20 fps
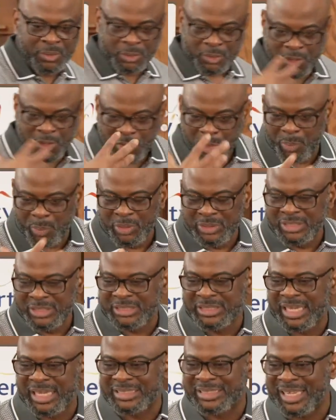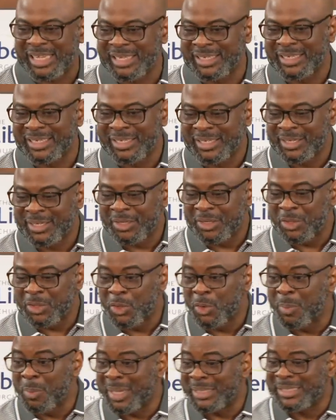God opened his eyes, said, you
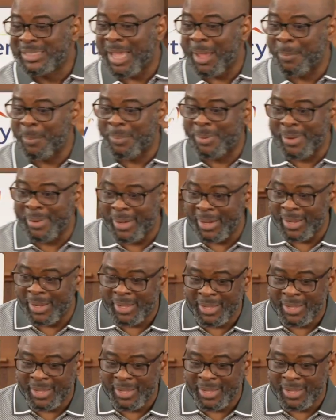better pray.